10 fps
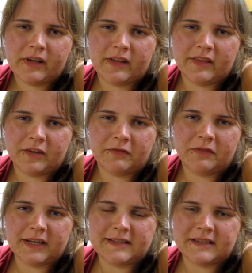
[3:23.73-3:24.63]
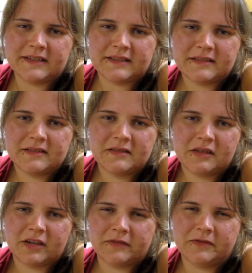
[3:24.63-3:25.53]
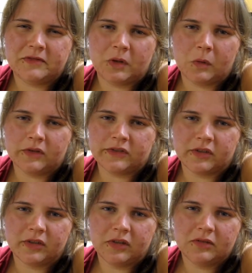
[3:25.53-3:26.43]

and their faces of torture.